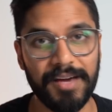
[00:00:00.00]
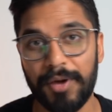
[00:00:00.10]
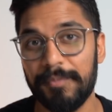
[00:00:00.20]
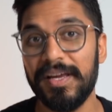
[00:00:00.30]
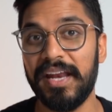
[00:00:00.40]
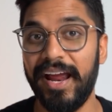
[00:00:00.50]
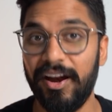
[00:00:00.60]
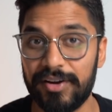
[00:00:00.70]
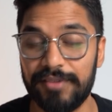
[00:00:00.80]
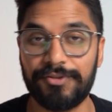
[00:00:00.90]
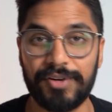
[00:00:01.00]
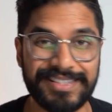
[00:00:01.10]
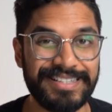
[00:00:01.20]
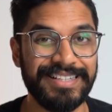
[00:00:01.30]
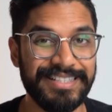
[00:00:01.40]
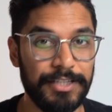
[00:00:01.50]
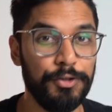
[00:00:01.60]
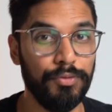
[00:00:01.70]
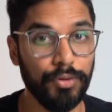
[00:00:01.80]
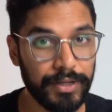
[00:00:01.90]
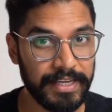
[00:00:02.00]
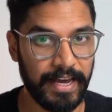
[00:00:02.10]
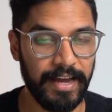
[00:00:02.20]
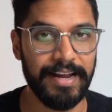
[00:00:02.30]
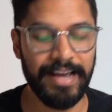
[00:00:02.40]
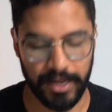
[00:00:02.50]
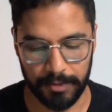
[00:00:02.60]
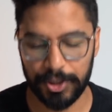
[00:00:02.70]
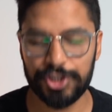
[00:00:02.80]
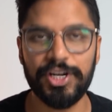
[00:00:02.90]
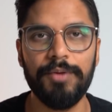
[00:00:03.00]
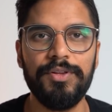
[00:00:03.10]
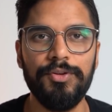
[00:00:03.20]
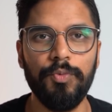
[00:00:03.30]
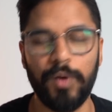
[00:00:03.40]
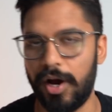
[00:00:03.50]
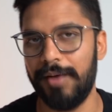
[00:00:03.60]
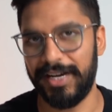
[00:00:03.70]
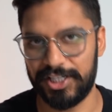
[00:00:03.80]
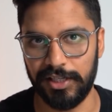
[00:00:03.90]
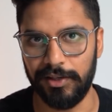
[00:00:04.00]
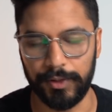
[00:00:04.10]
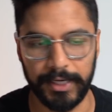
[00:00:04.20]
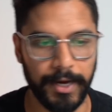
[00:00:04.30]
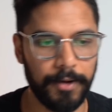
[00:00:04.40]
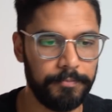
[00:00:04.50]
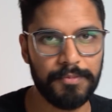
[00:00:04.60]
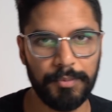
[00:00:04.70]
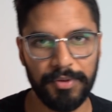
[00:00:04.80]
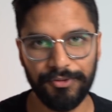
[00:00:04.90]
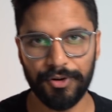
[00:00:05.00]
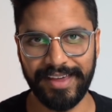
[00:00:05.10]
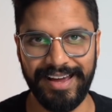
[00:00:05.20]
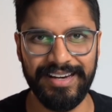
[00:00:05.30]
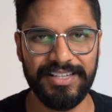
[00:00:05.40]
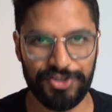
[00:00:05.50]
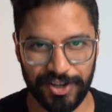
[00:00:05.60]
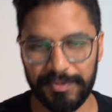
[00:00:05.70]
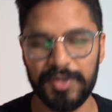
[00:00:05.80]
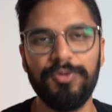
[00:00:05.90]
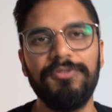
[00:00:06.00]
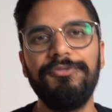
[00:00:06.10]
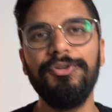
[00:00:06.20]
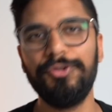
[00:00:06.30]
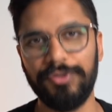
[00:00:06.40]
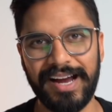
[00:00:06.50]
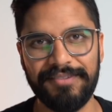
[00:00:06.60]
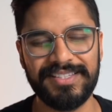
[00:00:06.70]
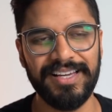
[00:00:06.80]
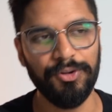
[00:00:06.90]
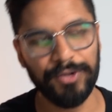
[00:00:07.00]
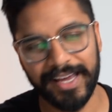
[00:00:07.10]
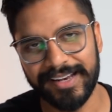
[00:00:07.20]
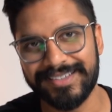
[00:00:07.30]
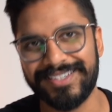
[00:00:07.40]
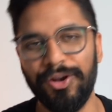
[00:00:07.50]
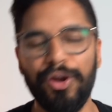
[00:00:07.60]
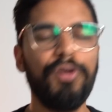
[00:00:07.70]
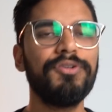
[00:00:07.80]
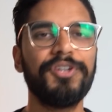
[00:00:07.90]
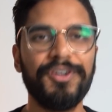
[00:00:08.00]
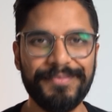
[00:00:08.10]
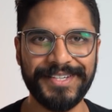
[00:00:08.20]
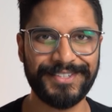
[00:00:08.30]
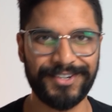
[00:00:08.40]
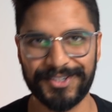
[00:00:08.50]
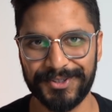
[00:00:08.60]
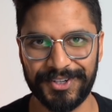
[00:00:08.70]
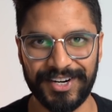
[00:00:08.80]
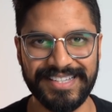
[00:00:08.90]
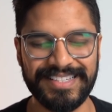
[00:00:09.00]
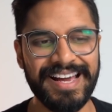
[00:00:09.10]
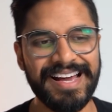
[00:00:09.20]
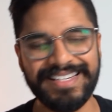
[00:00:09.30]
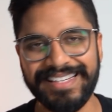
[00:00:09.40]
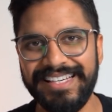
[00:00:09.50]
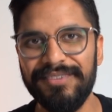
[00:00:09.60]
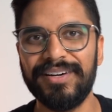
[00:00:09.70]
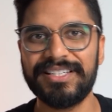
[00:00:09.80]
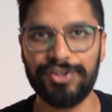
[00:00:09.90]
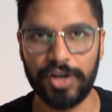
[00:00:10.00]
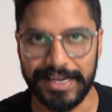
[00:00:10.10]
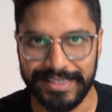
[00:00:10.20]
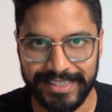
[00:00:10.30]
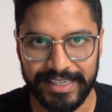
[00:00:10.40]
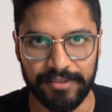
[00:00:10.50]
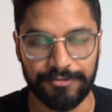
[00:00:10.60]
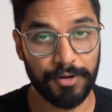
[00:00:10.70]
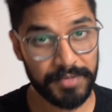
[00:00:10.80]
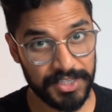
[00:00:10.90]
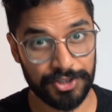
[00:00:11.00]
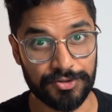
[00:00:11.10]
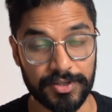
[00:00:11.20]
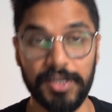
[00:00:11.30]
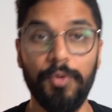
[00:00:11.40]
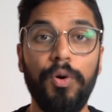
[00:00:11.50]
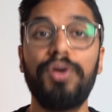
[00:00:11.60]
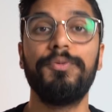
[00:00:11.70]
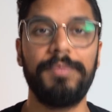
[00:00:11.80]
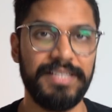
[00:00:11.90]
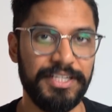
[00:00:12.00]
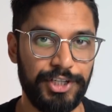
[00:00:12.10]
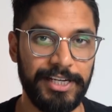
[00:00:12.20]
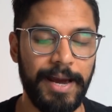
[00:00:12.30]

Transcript: That might be an area for us to continue looking at, and I'm going to share with you what I'm actually looking at. But before that, let's jump into a few graphs that look at long-term historical trends to give us an idea from history what could potentially